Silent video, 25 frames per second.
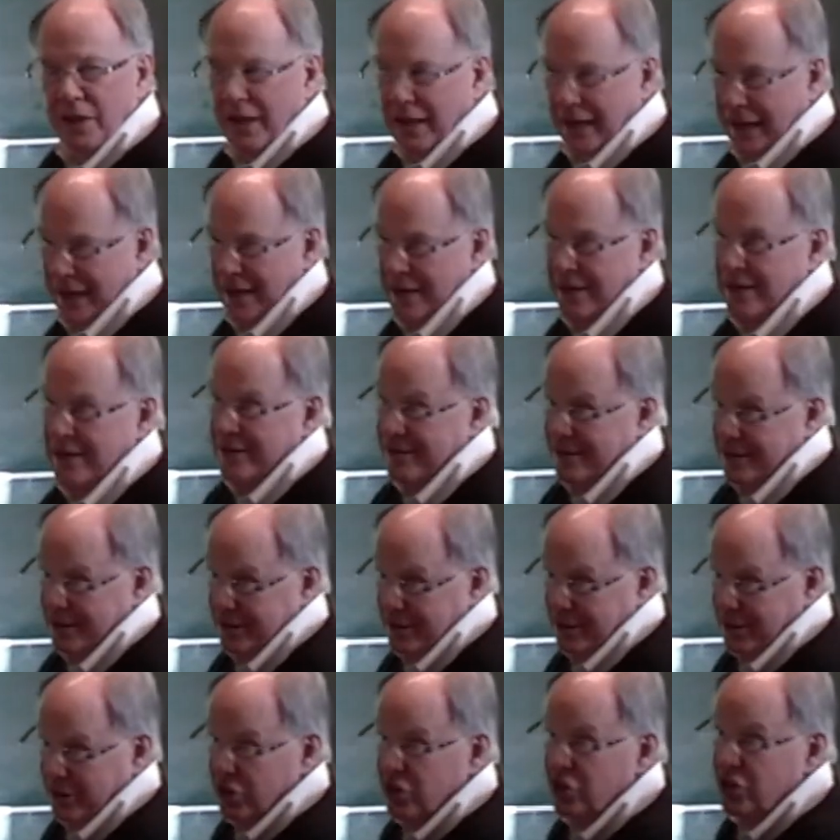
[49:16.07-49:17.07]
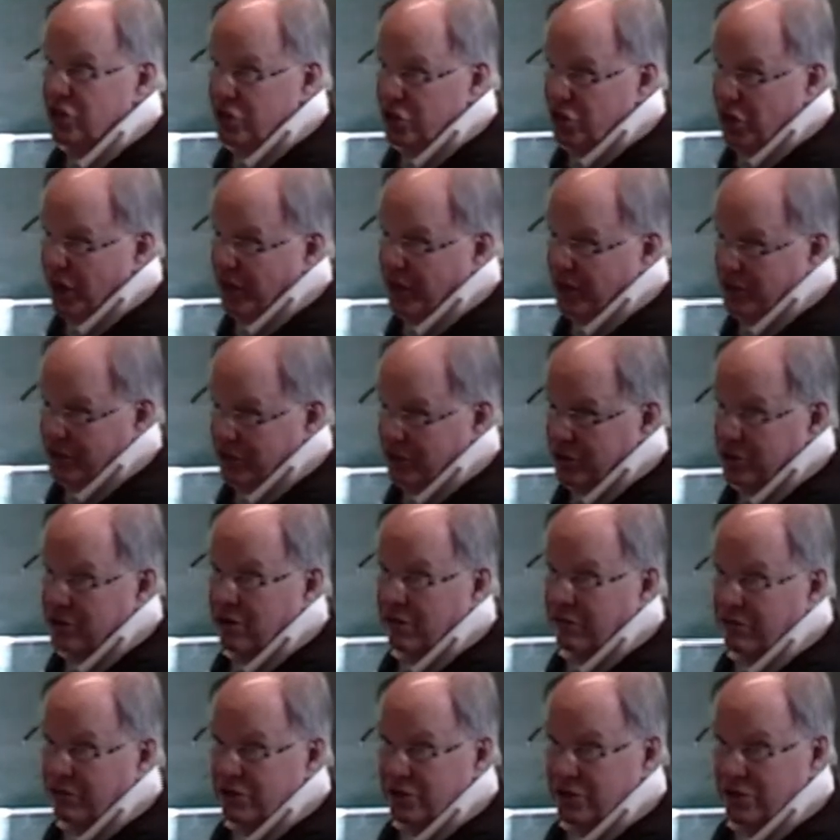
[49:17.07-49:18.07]
And this is the genesis of
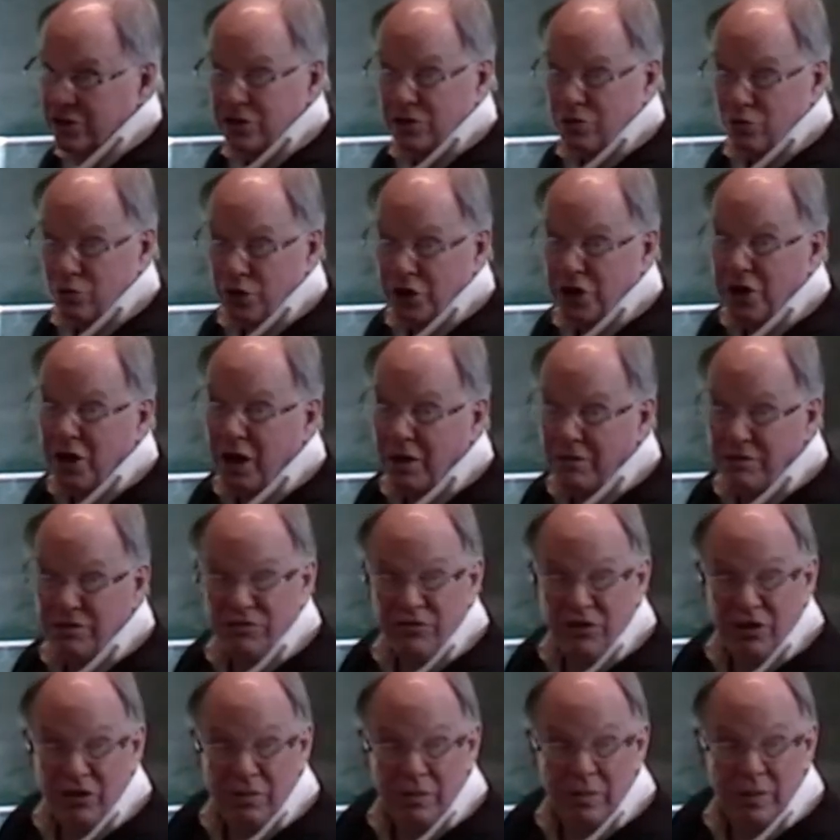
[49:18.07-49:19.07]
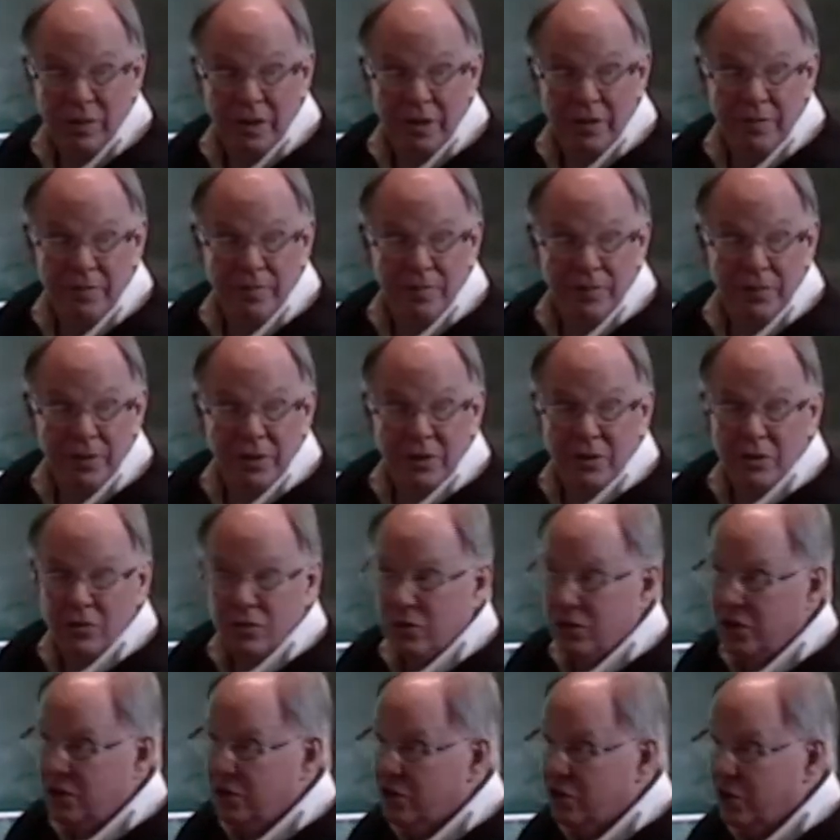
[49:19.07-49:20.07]
it. This is where it comes from.
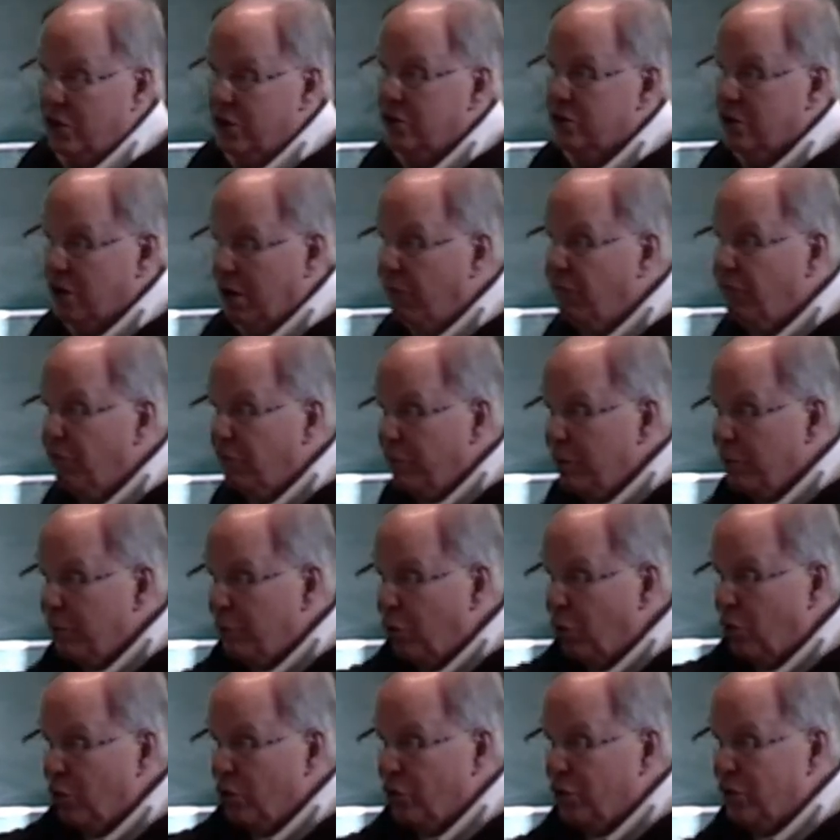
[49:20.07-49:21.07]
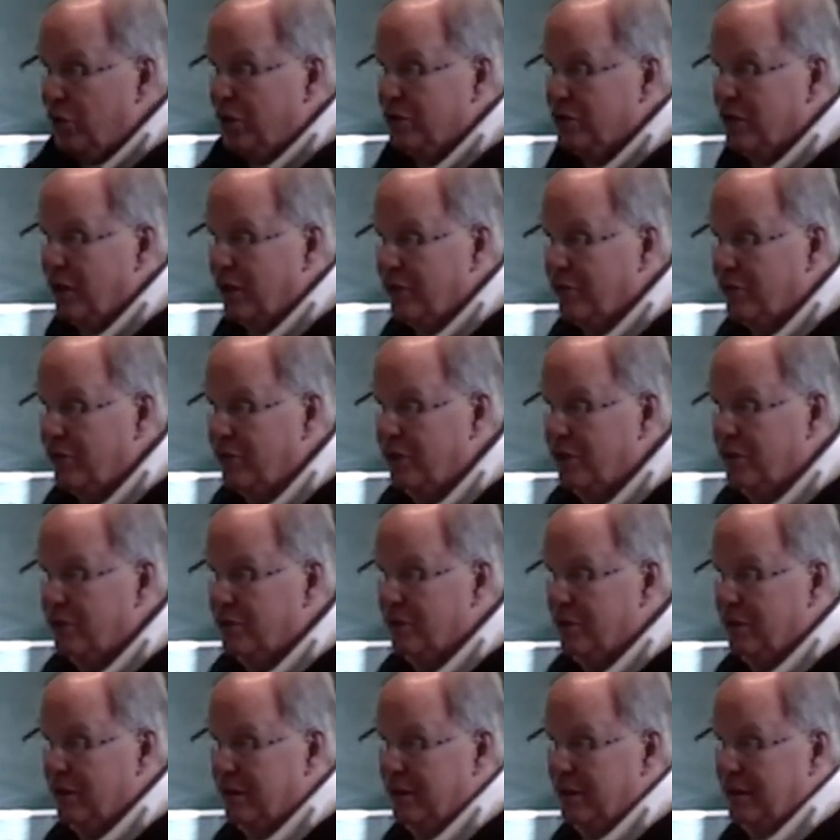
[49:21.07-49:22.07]
These things come from important things like this.
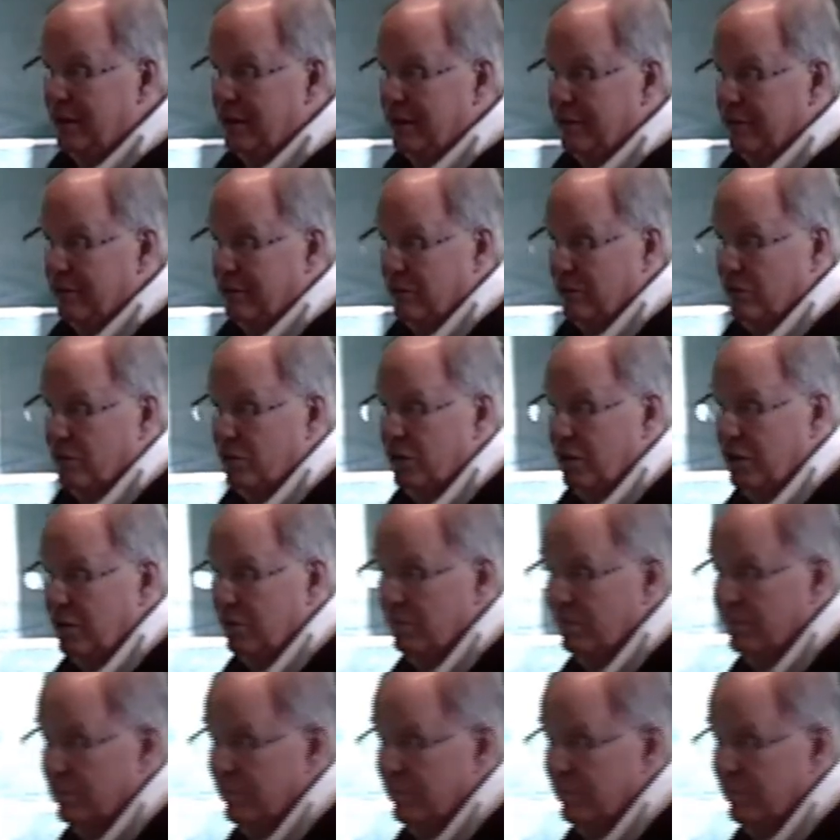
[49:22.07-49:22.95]
Okay.